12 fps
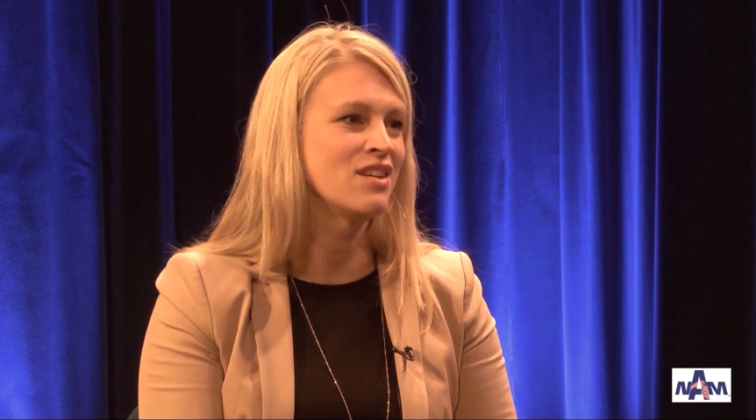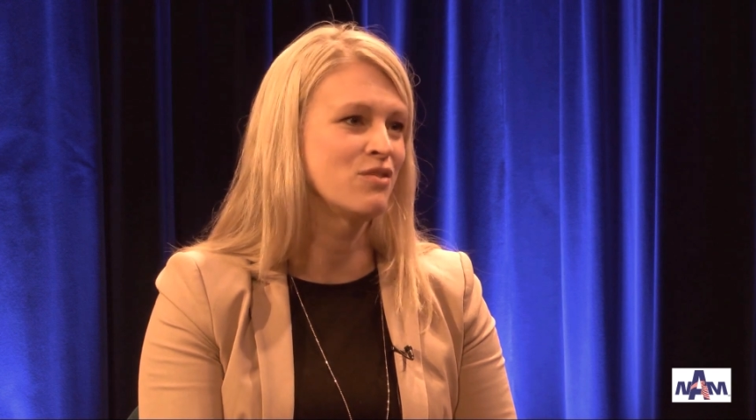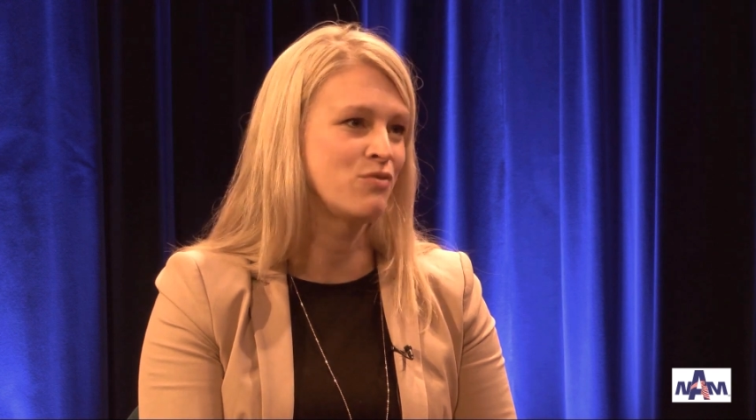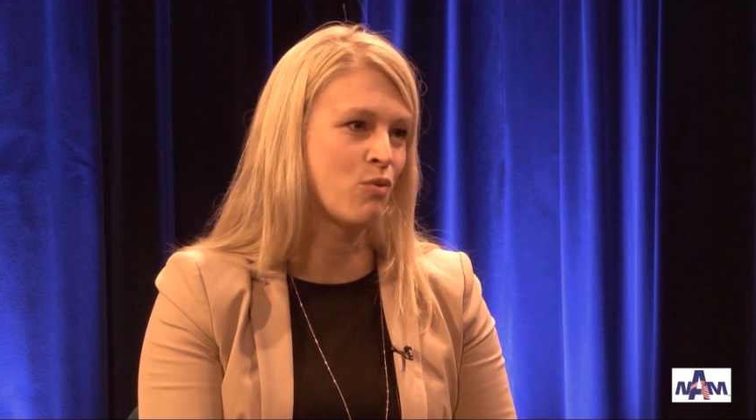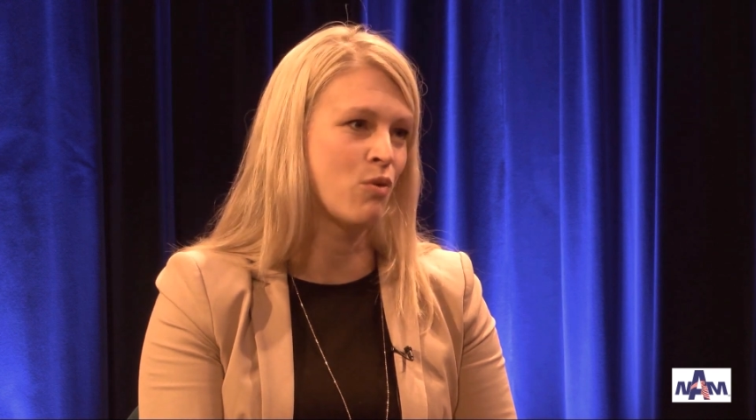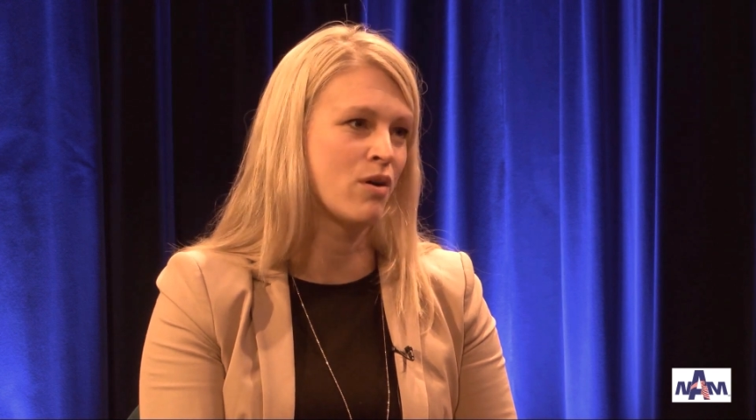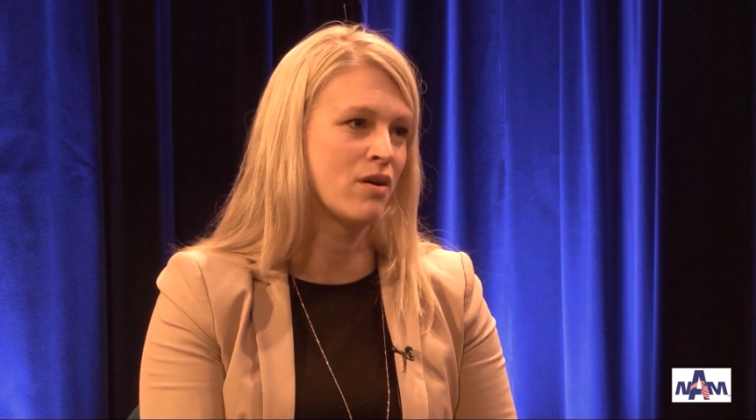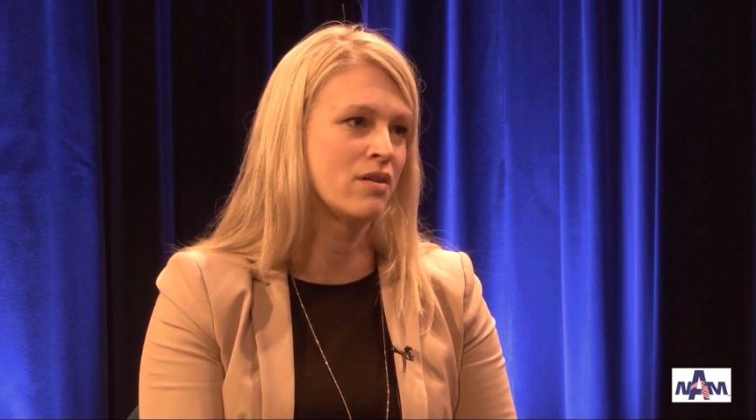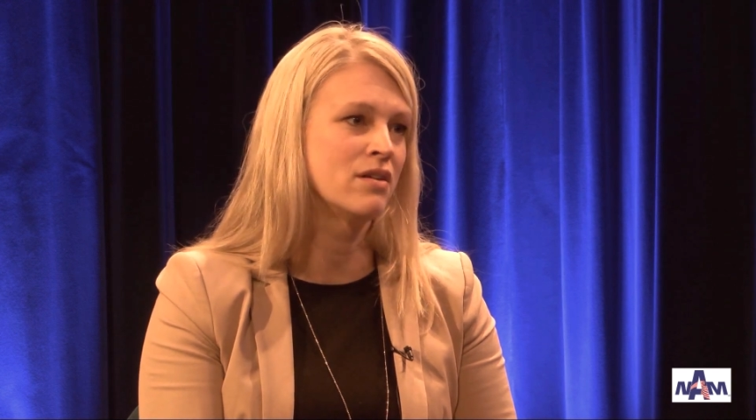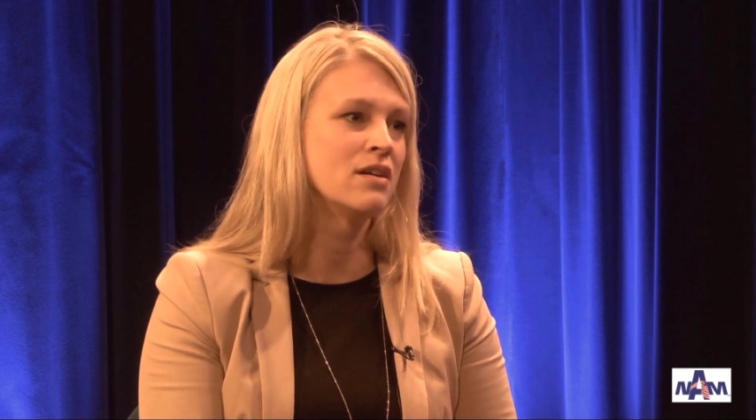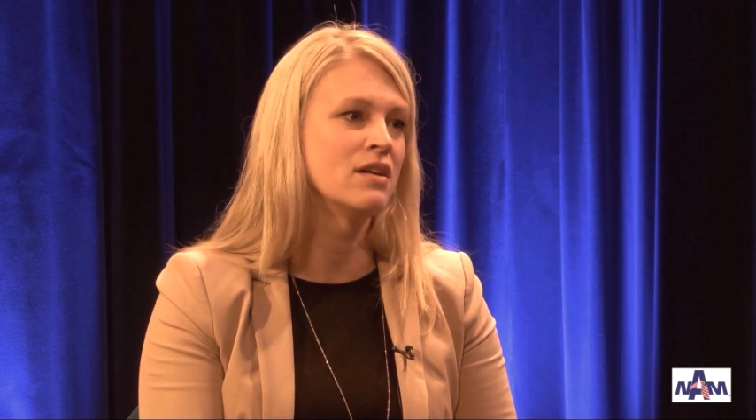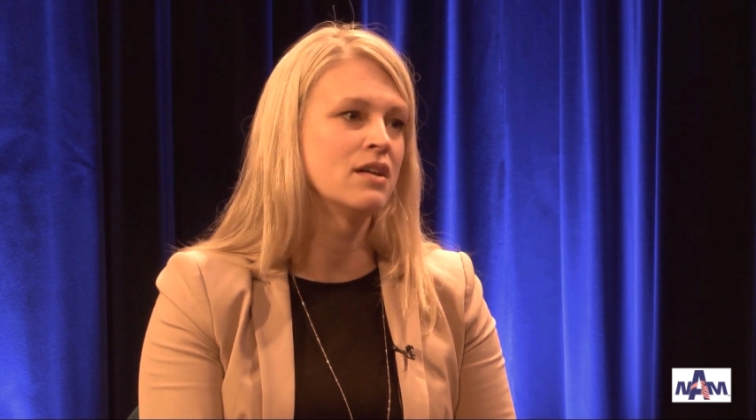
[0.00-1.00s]
for
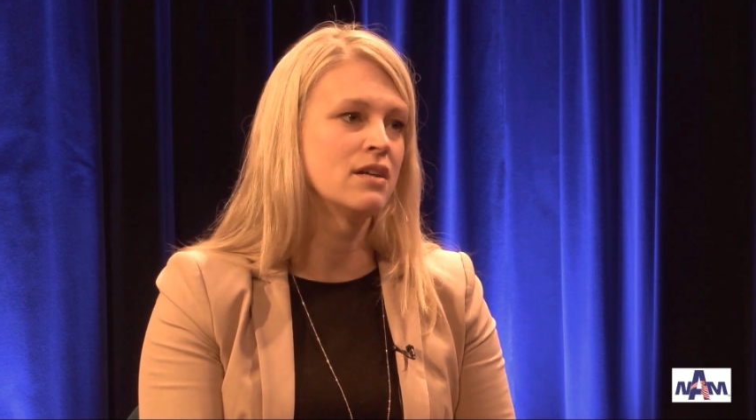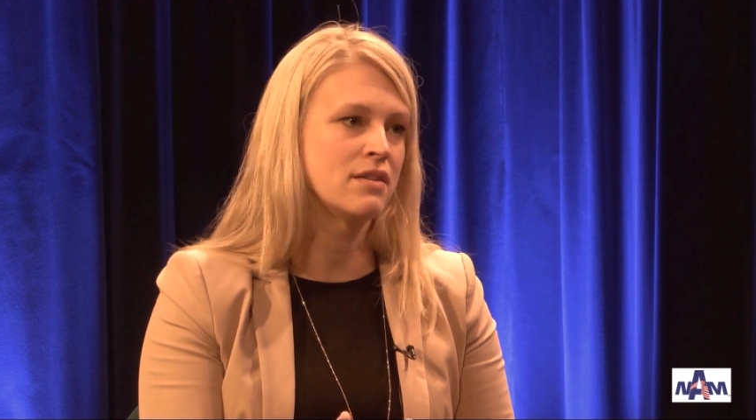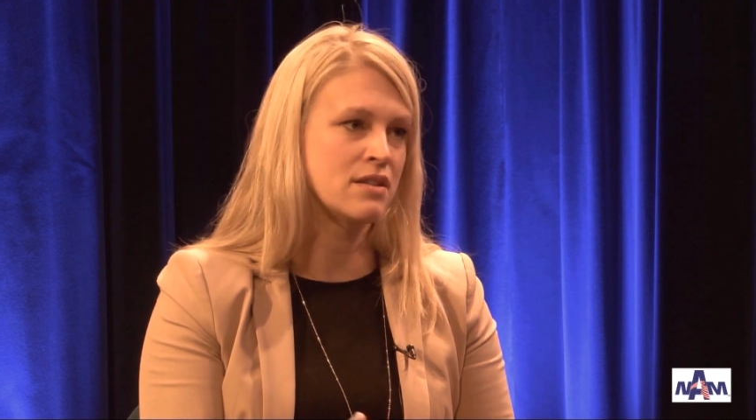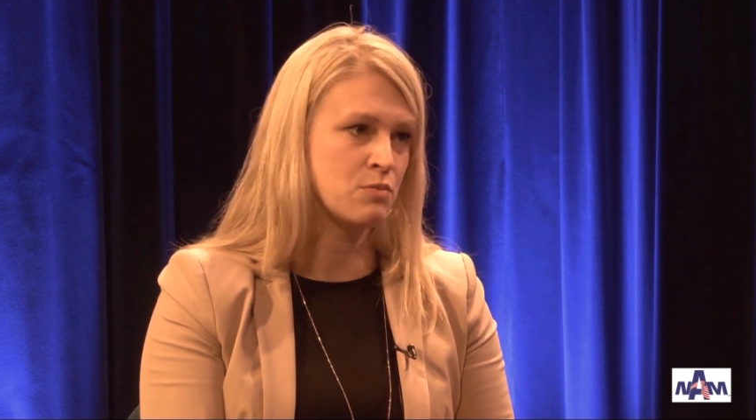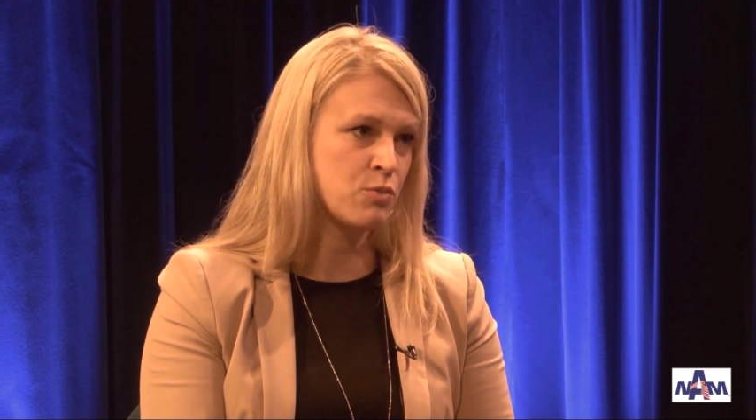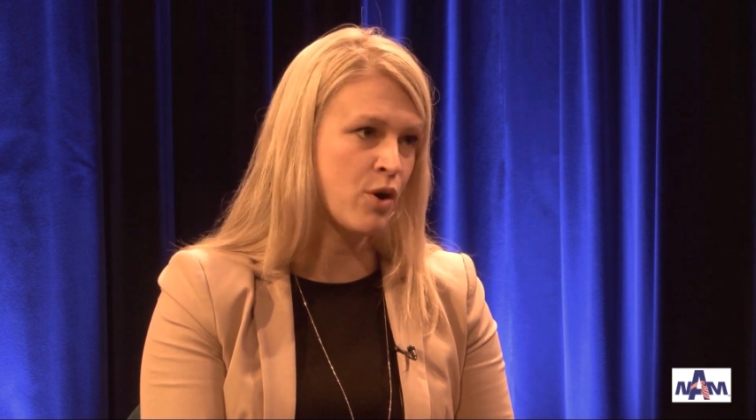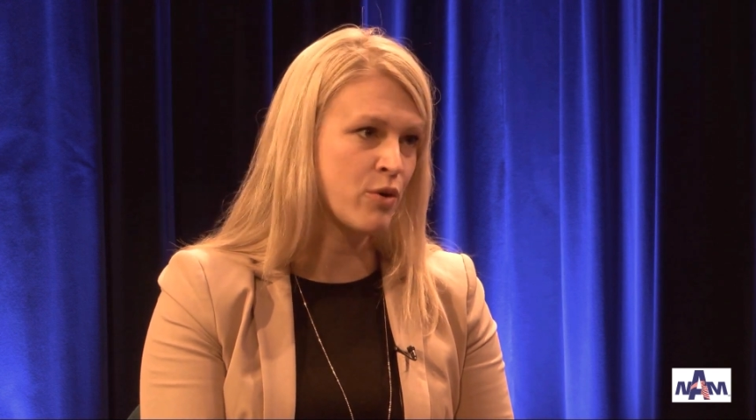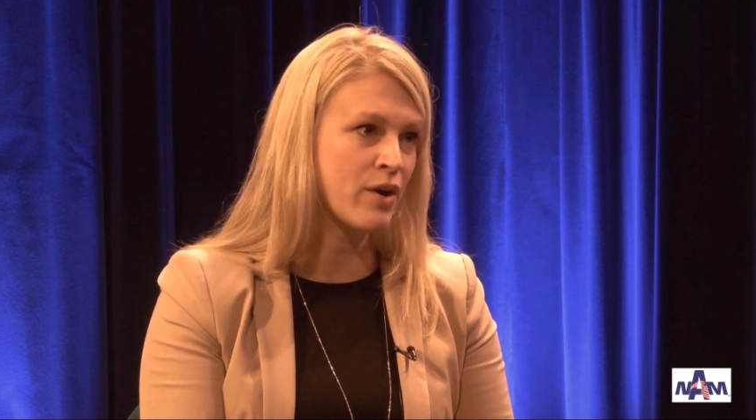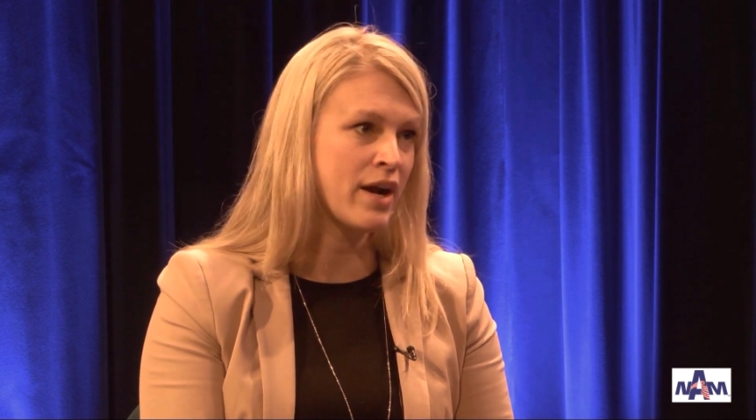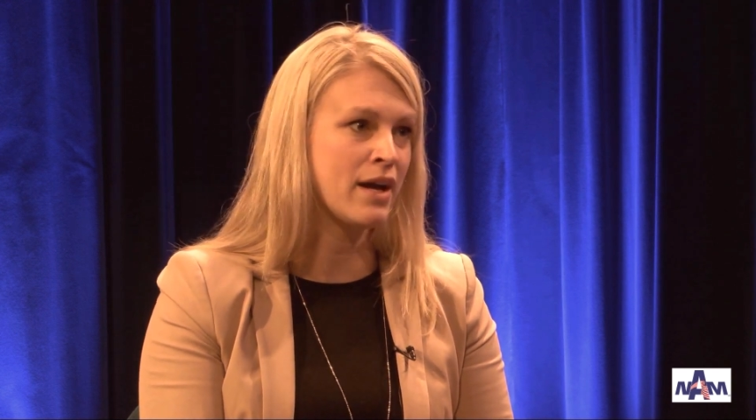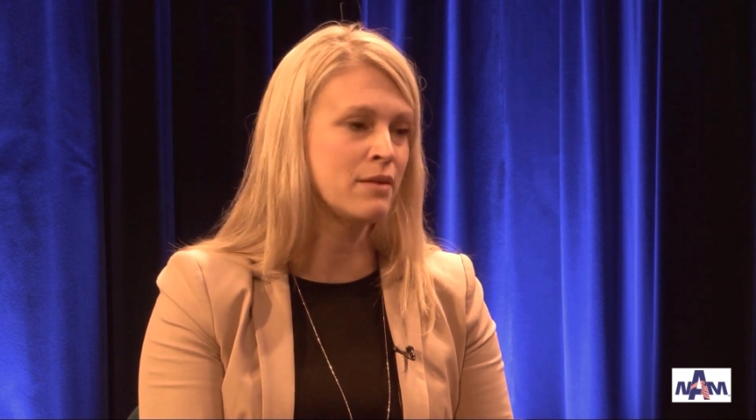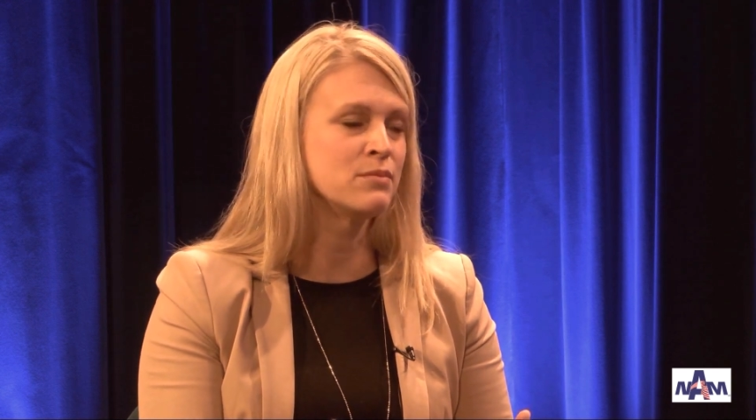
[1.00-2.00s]
this
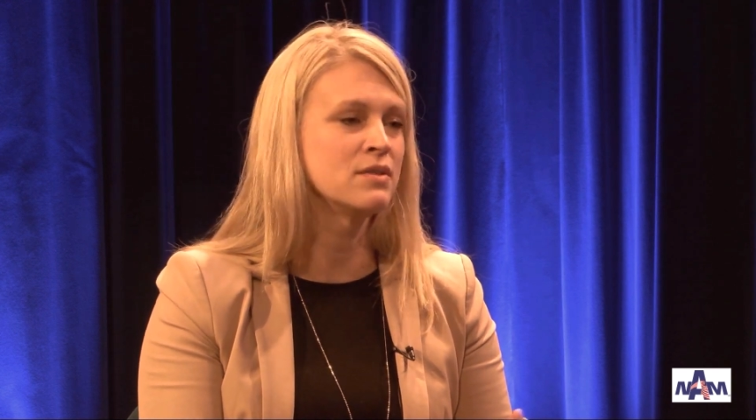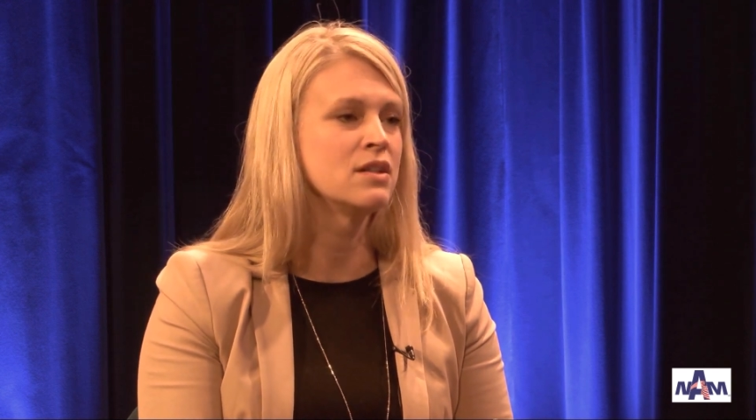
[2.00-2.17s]
program,